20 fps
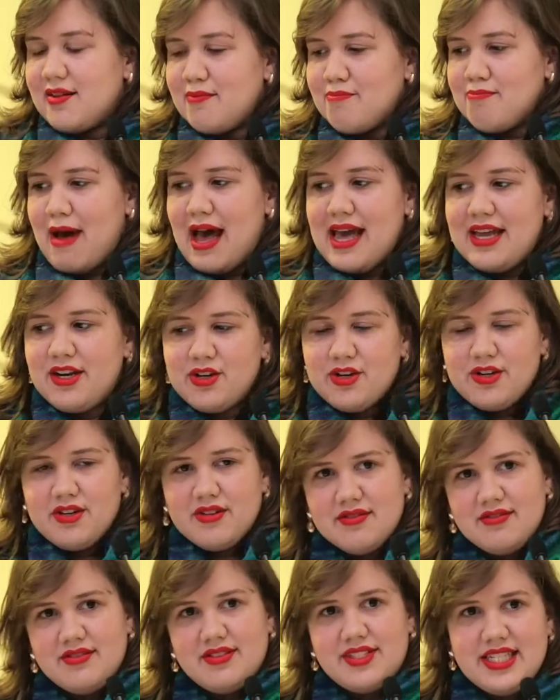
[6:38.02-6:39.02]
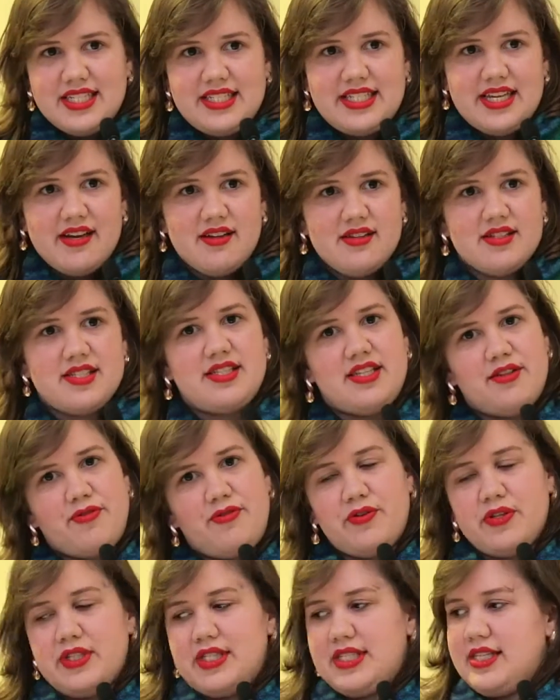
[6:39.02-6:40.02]
minor details,
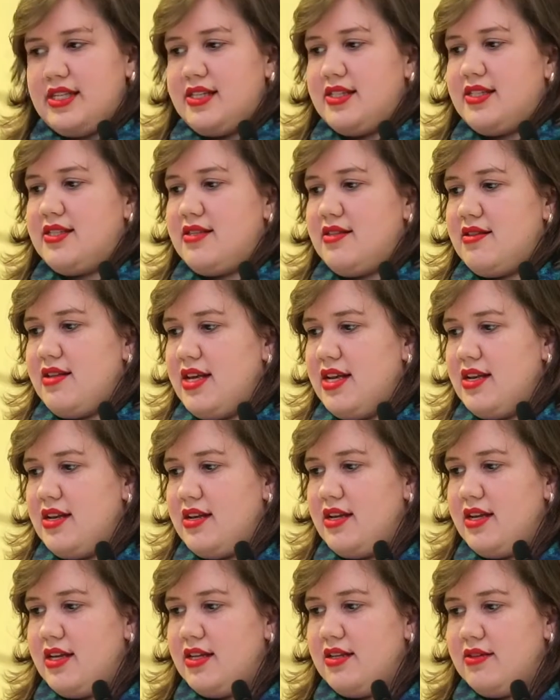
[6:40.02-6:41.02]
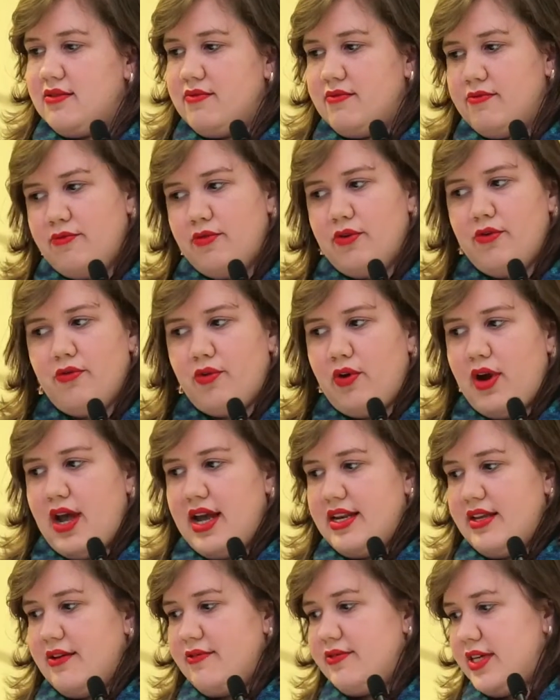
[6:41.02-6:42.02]
differences in a
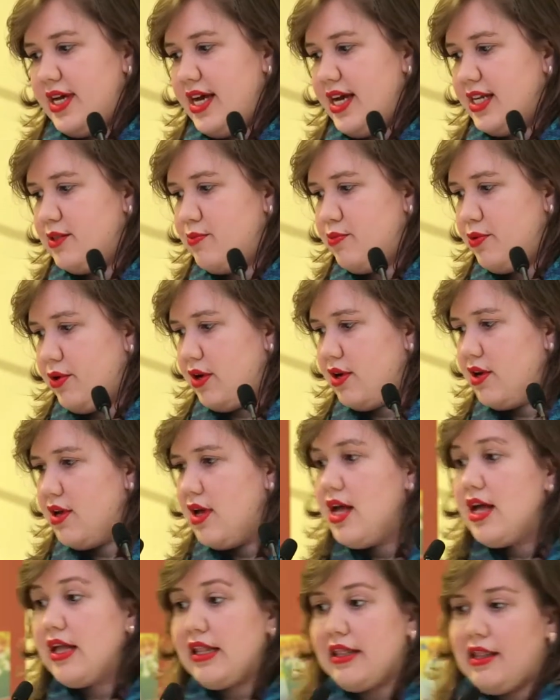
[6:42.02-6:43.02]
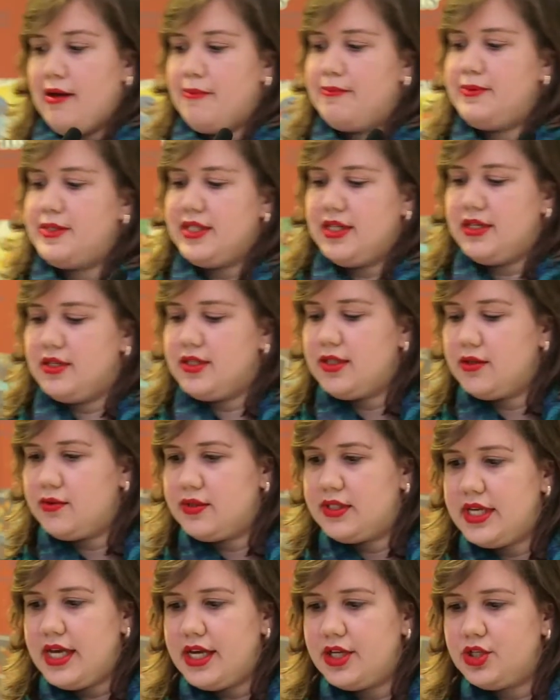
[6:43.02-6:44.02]
variety of diaspora clubs and
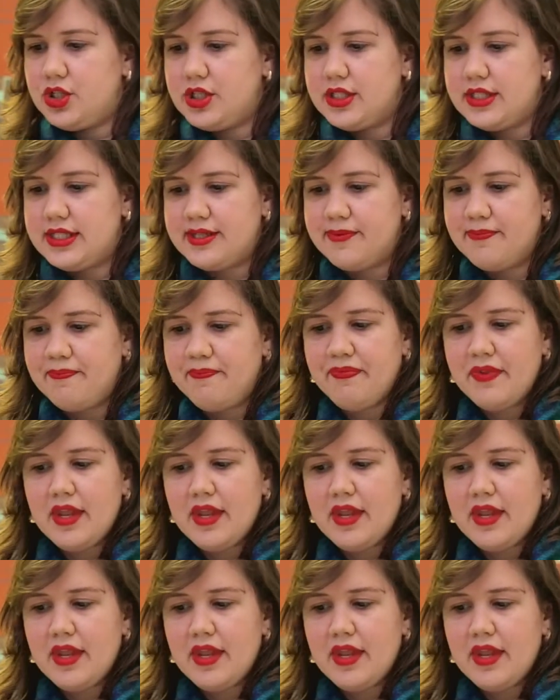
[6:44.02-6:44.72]
associations.